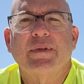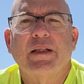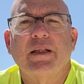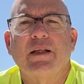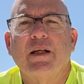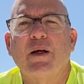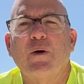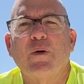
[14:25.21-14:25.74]

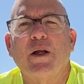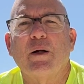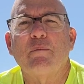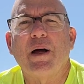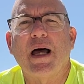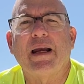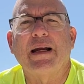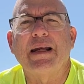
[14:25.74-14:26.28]
you know, at
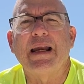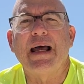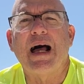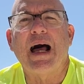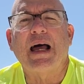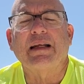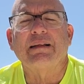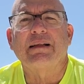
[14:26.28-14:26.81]
about a
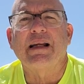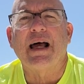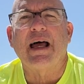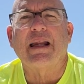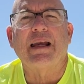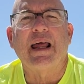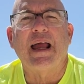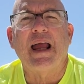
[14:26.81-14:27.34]
knot,
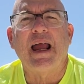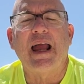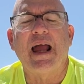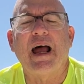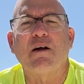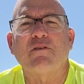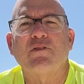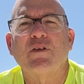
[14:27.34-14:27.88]
knot and a
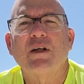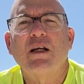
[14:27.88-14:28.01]
half,